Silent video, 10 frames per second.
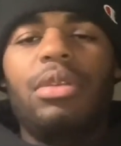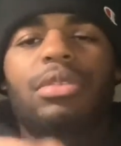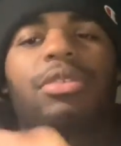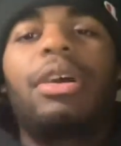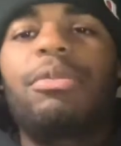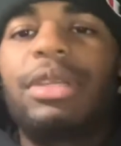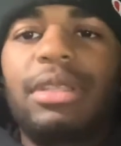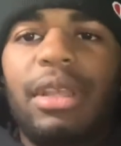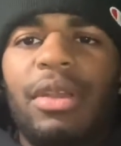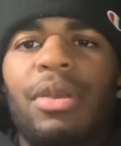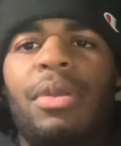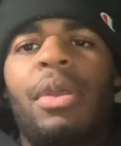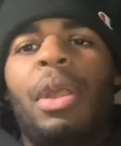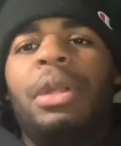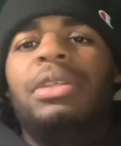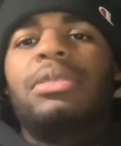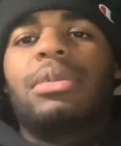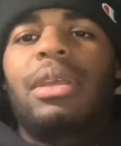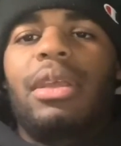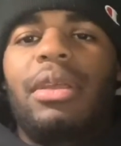So I went there,
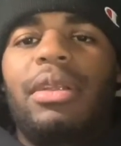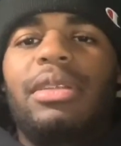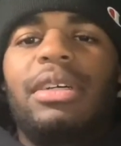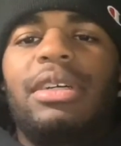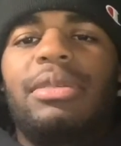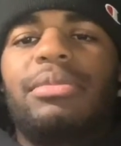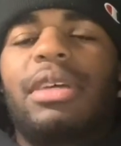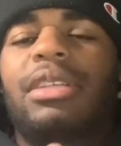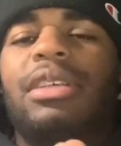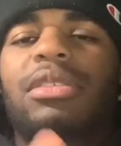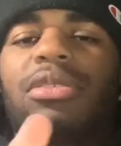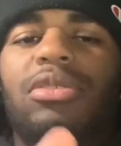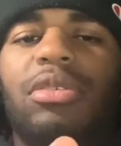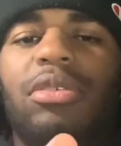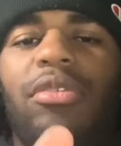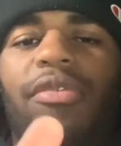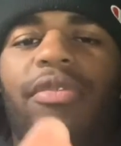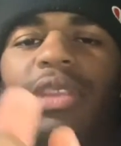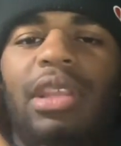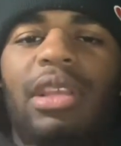and I test drove
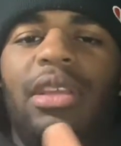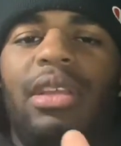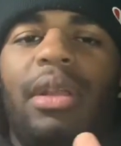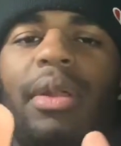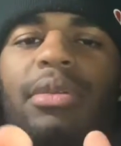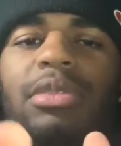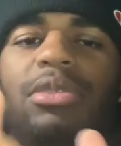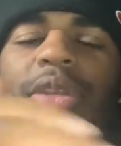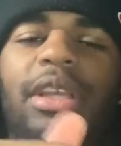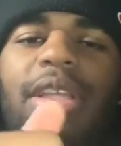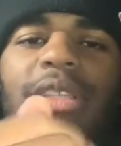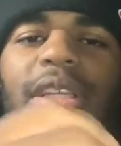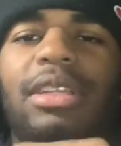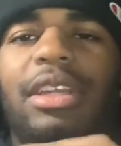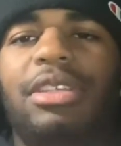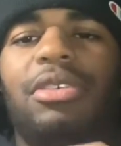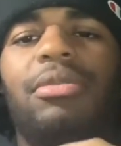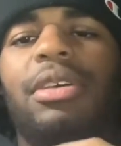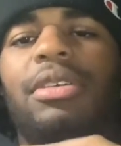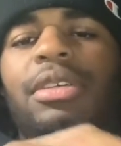the 2018
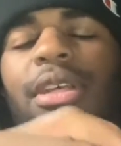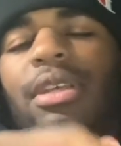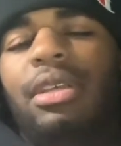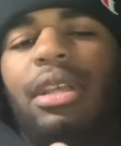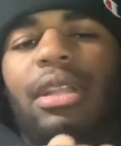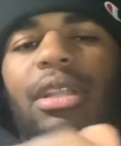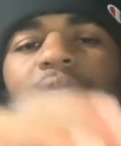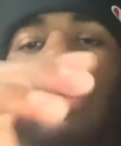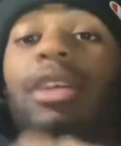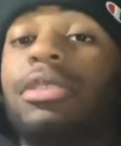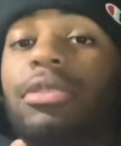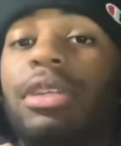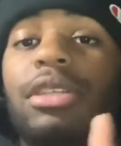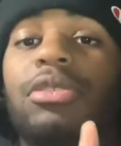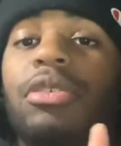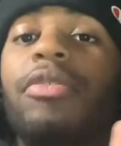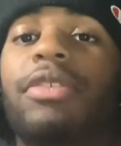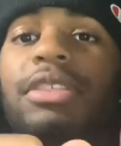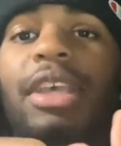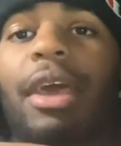Daytona, and then I also test drove
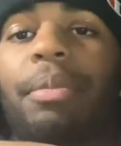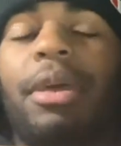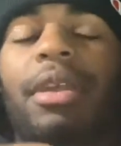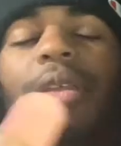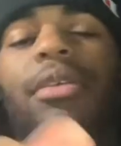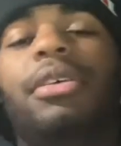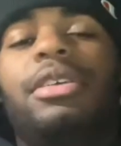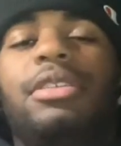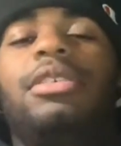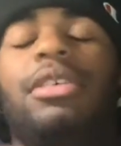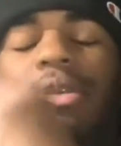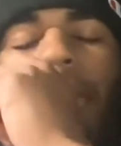the Scat Pack.